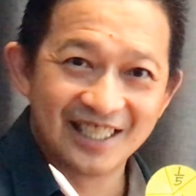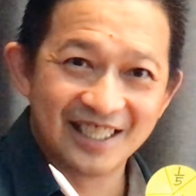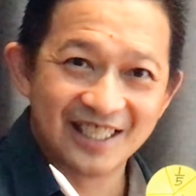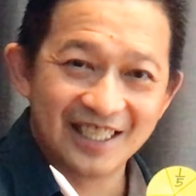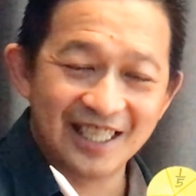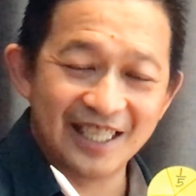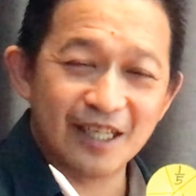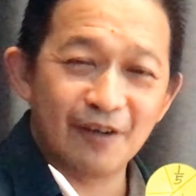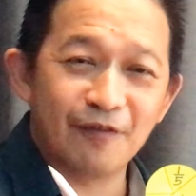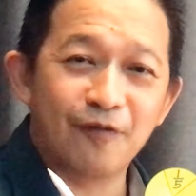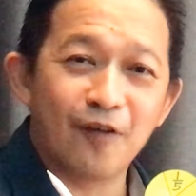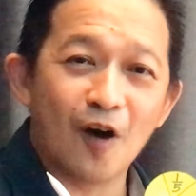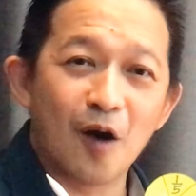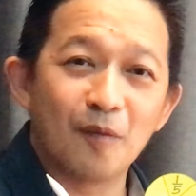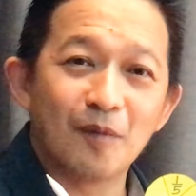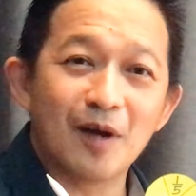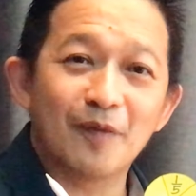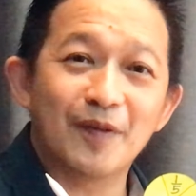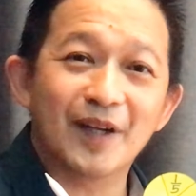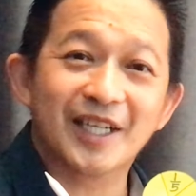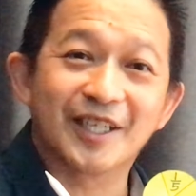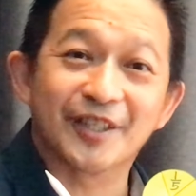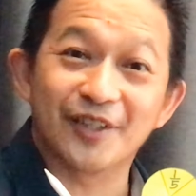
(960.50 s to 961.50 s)
in the form
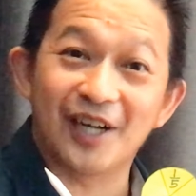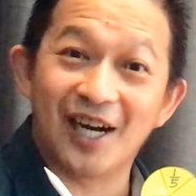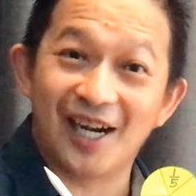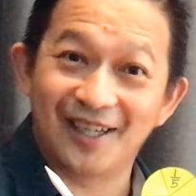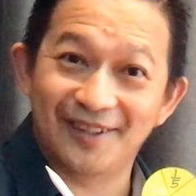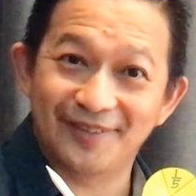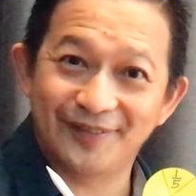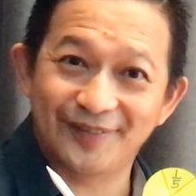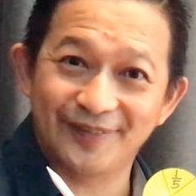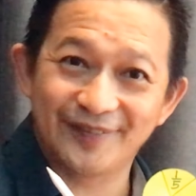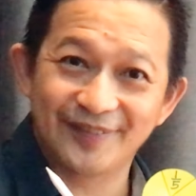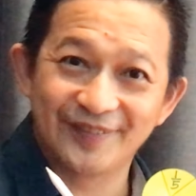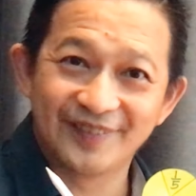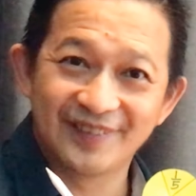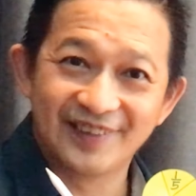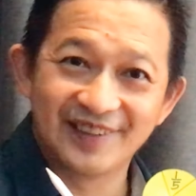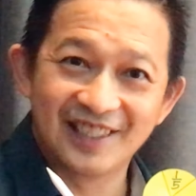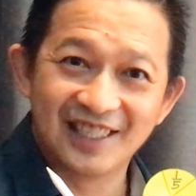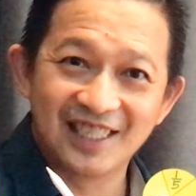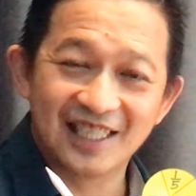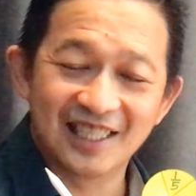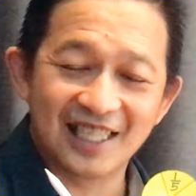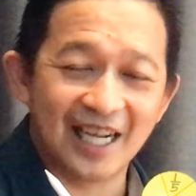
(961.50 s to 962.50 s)
of a graph,
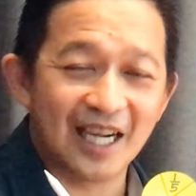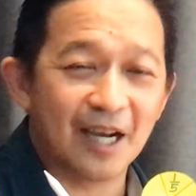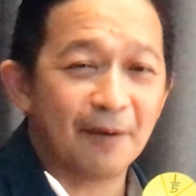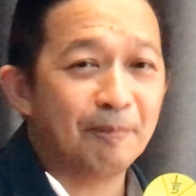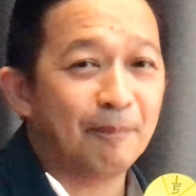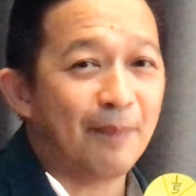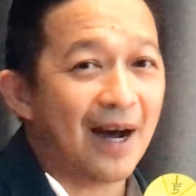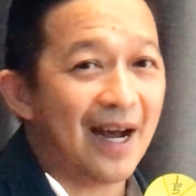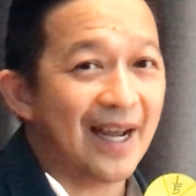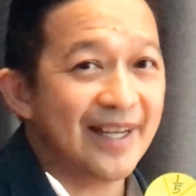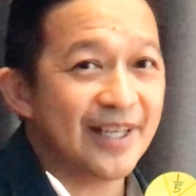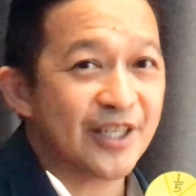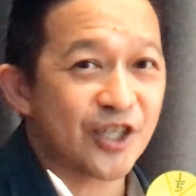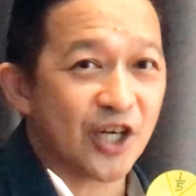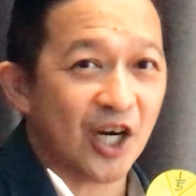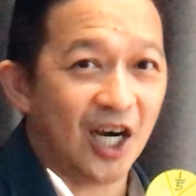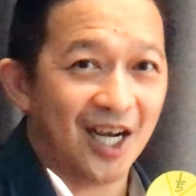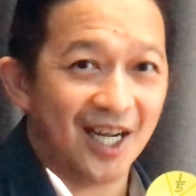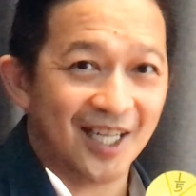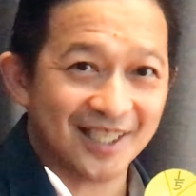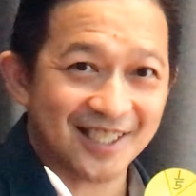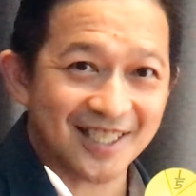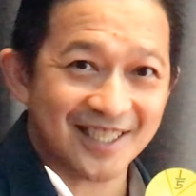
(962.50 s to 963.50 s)
like a pie
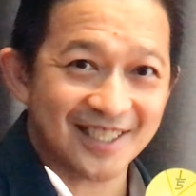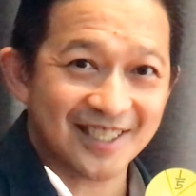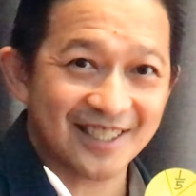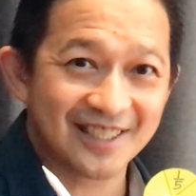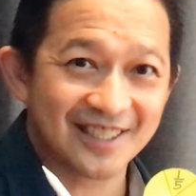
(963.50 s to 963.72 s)
chart.